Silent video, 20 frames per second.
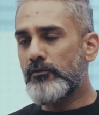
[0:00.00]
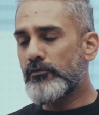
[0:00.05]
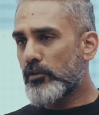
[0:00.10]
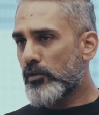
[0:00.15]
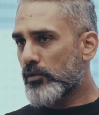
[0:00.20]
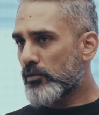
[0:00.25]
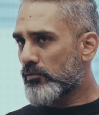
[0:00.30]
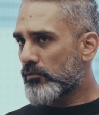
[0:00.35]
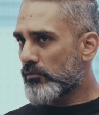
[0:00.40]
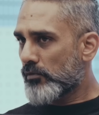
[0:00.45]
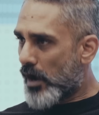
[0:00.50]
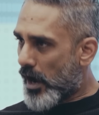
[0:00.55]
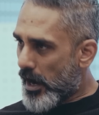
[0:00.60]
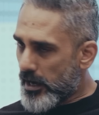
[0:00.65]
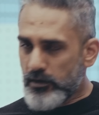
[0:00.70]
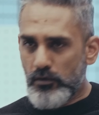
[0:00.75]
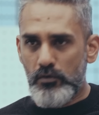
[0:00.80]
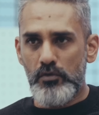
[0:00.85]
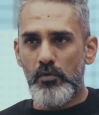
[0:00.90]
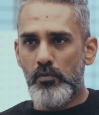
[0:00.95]
for, I
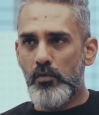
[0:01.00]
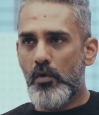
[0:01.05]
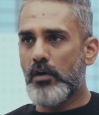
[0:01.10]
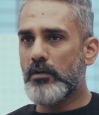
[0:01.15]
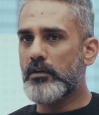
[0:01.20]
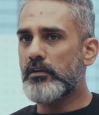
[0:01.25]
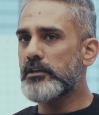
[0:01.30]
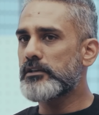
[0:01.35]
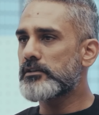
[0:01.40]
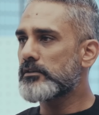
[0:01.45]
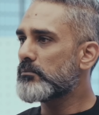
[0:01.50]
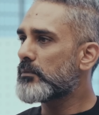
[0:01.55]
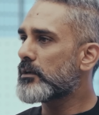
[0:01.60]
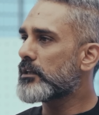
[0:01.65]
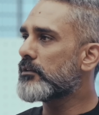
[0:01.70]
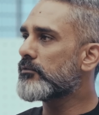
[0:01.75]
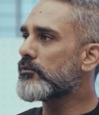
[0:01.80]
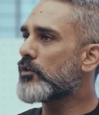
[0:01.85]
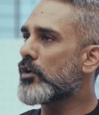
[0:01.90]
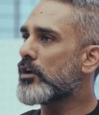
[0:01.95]
don't know what reason, but
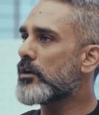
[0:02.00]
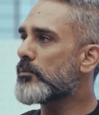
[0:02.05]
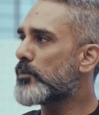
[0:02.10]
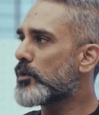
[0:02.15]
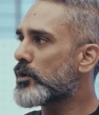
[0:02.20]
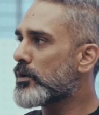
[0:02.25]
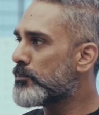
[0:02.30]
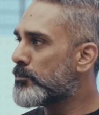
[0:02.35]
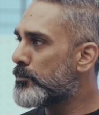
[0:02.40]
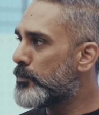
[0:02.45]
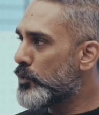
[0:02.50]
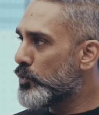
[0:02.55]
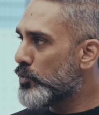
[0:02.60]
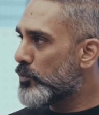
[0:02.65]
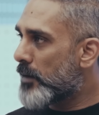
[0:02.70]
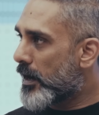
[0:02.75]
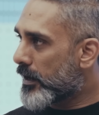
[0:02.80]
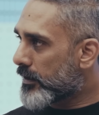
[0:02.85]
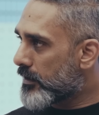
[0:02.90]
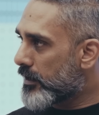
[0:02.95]
they've gone and put a blue
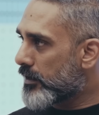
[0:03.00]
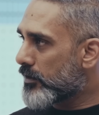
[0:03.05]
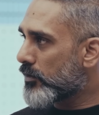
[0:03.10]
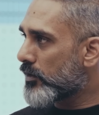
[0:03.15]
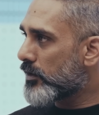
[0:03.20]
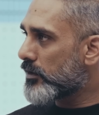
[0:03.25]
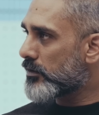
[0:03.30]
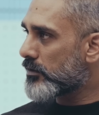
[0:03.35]
backlight on it.